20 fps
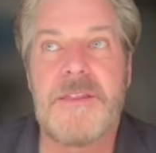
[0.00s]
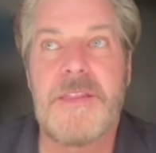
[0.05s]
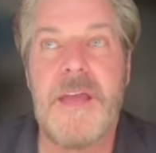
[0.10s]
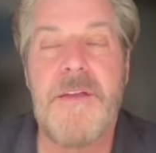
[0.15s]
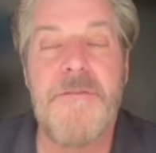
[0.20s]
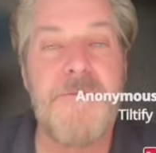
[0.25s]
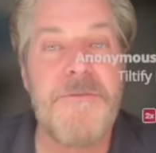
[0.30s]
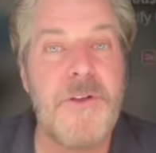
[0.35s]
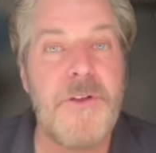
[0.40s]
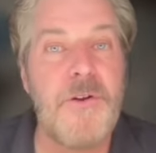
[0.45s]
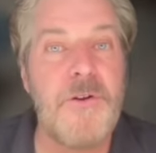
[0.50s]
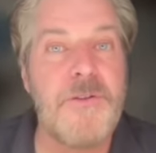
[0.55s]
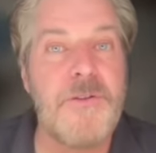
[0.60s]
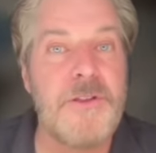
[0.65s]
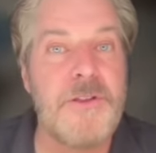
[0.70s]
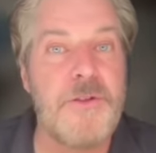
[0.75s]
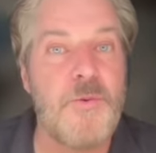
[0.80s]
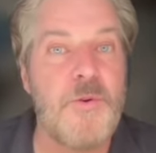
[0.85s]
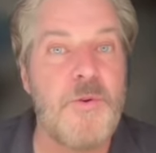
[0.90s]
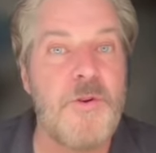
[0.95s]
they feel
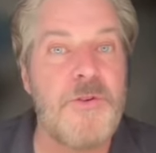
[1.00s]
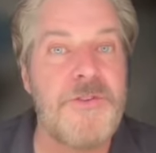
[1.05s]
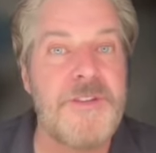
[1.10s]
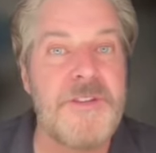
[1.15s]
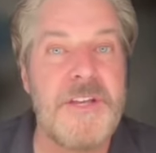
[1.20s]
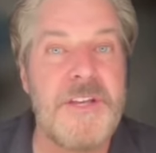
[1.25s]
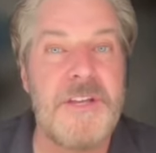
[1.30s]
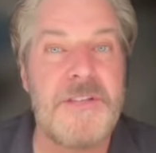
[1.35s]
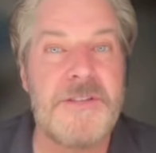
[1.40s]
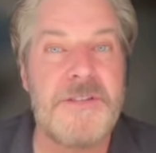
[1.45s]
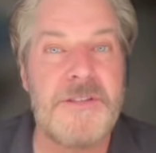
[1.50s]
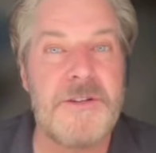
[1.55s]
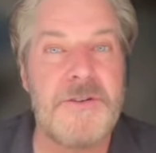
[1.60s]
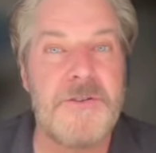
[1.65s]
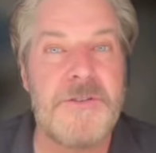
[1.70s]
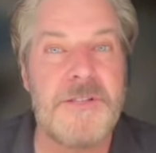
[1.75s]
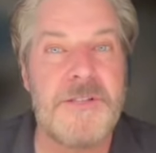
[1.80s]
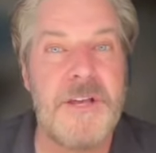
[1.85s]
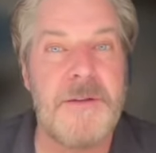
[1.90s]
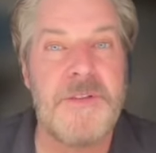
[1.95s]
that the world
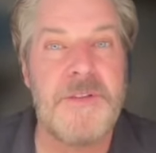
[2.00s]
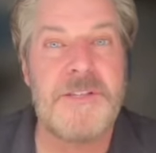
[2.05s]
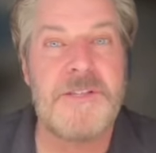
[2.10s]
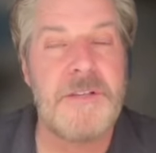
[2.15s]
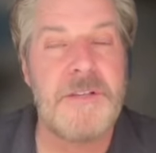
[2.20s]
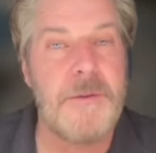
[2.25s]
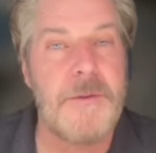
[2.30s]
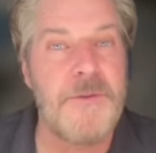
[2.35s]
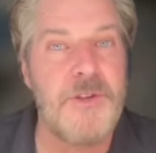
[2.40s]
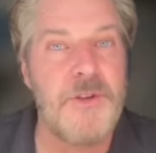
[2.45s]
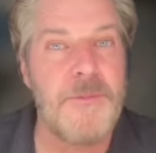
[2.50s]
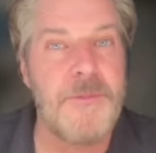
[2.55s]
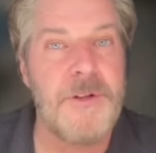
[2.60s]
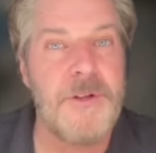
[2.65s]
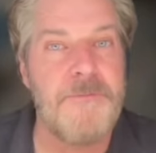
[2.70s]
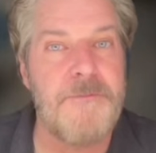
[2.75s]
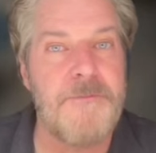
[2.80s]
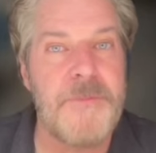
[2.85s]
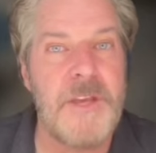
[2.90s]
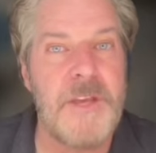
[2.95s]
considers them as
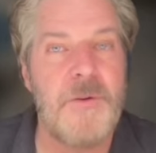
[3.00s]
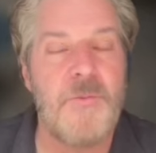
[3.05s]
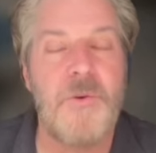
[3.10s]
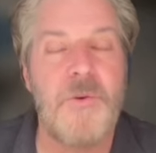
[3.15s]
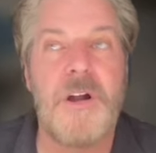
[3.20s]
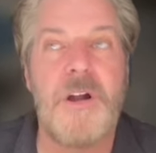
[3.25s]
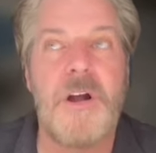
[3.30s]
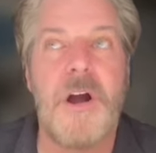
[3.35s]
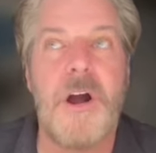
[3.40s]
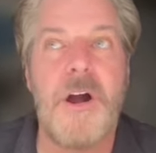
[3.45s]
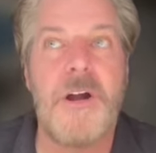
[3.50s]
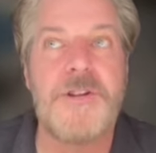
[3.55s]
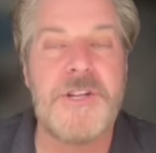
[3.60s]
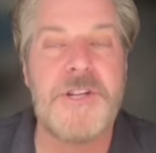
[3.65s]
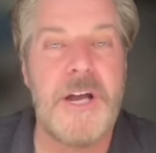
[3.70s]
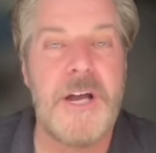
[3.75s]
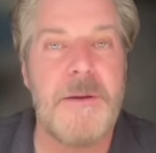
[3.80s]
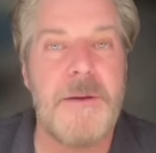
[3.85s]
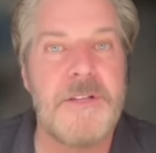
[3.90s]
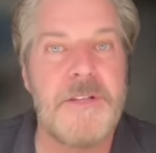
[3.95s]
subhuman and what our
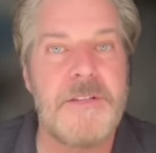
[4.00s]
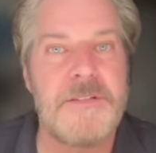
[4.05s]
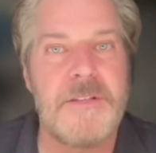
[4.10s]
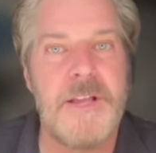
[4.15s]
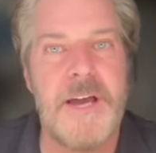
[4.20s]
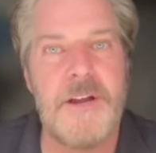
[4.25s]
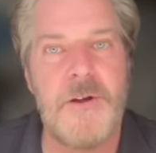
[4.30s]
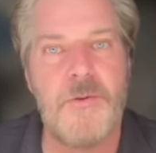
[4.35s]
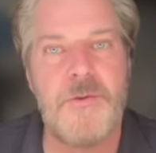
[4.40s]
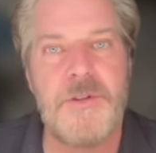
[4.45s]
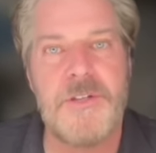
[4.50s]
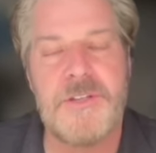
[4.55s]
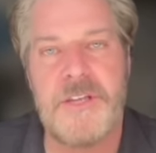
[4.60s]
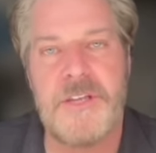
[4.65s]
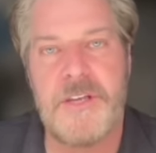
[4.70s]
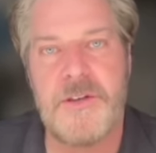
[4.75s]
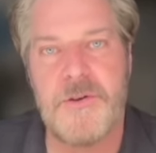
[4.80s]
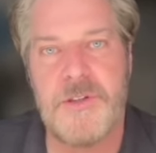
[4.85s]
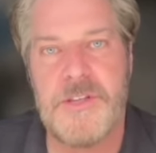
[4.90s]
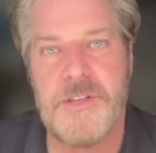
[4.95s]
job is not only
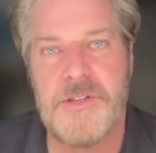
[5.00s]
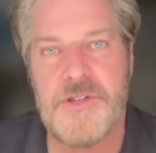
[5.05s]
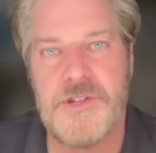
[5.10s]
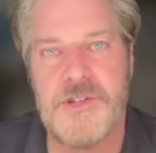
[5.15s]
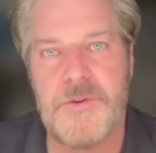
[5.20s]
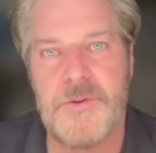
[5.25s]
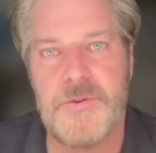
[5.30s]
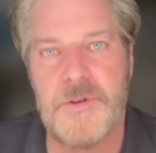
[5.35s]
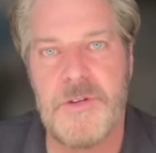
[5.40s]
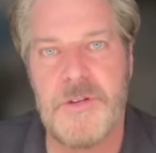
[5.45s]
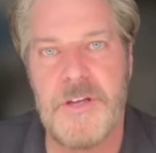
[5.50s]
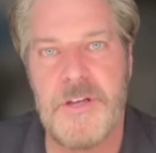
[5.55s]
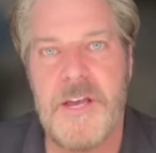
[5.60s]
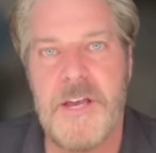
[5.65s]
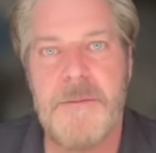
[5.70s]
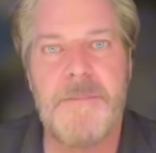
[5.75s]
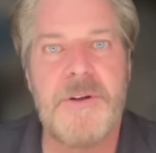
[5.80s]
to heal these children,